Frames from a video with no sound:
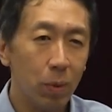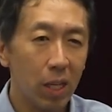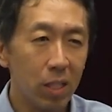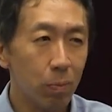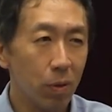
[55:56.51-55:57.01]
we
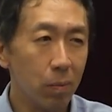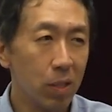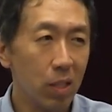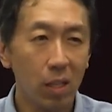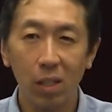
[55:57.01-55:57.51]
actually
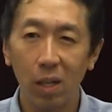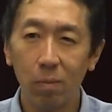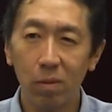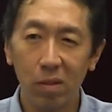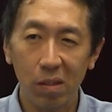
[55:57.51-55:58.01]
prompt an
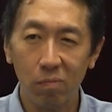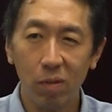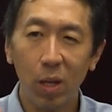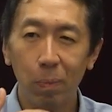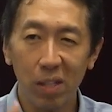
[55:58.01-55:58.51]
LM to
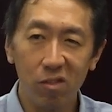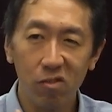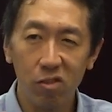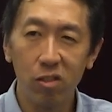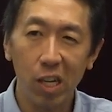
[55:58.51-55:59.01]
help
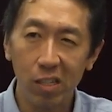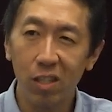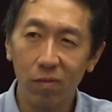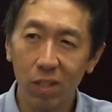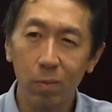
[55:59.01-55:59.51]
us
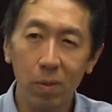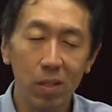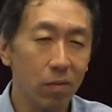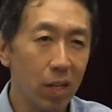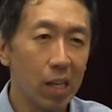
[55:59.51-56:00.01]
judge if this
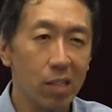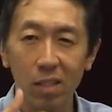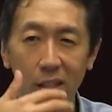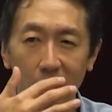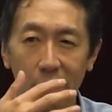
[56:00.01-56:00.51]
piece of text
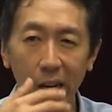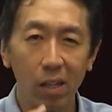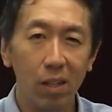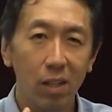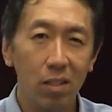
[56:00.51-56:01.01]
is a correct